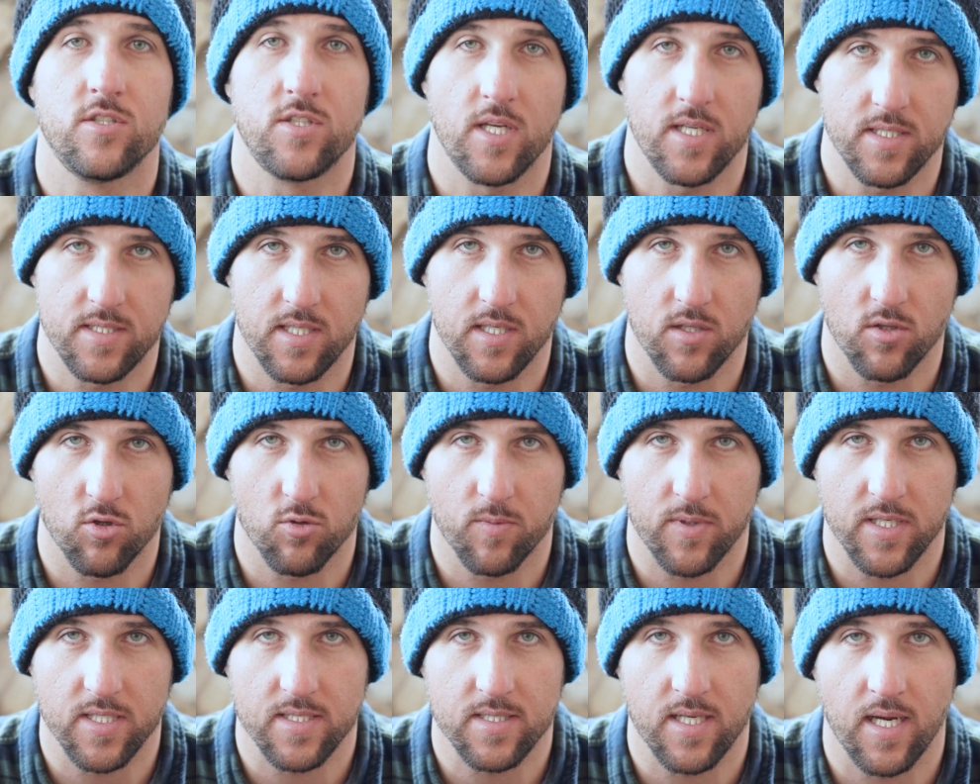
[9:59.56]

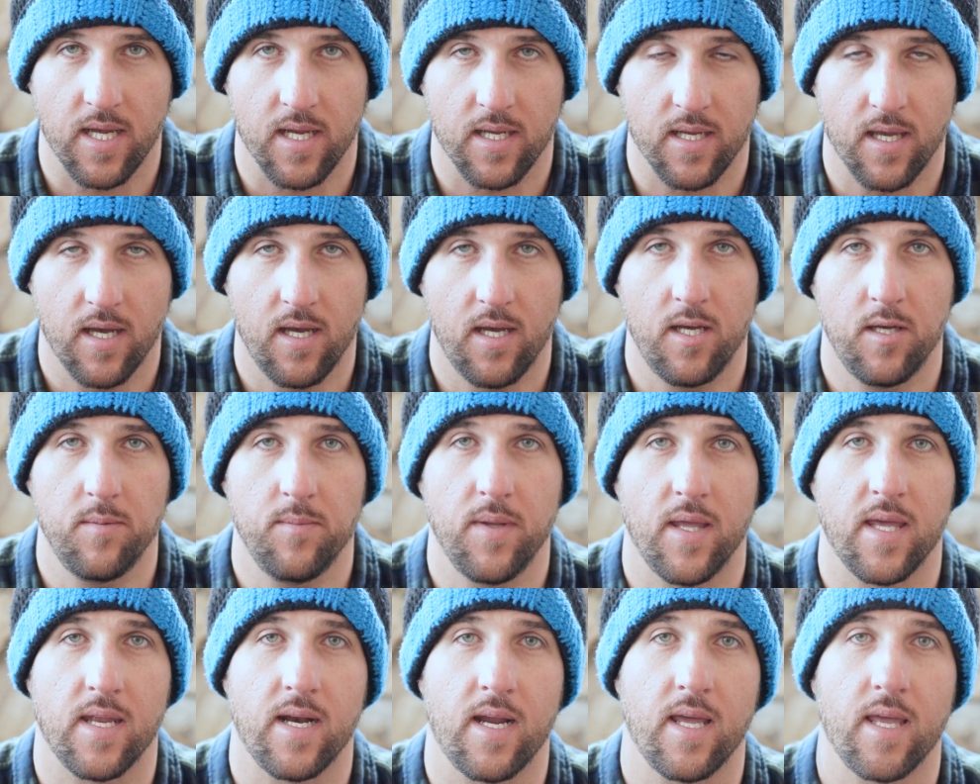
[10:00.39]

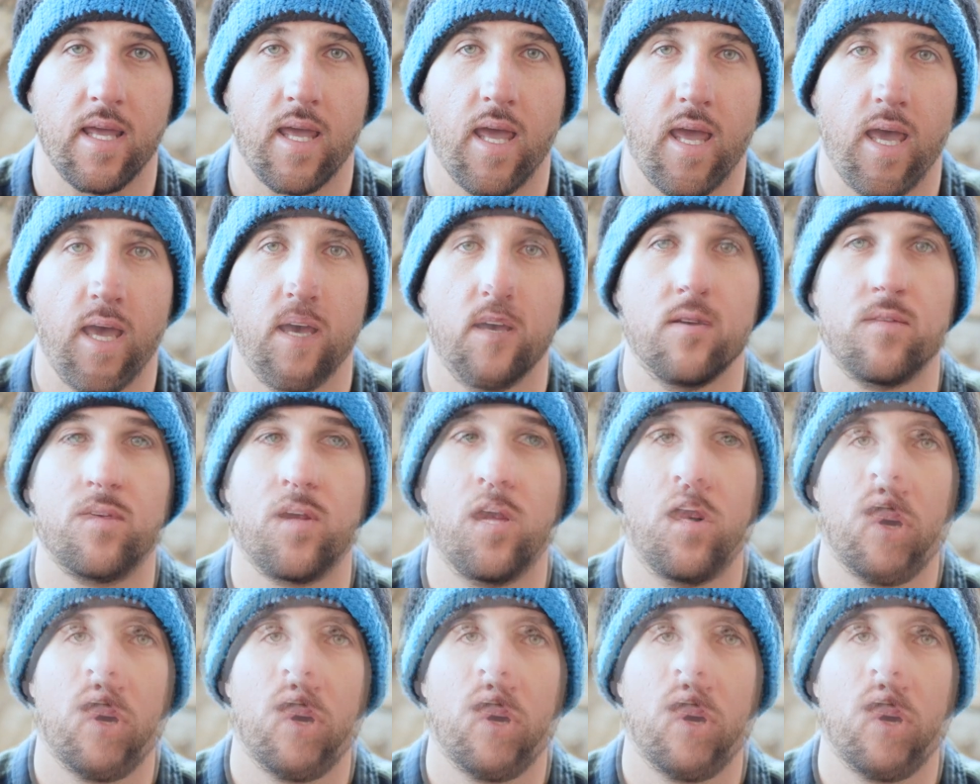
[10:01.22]
chasingluminance.com, and I have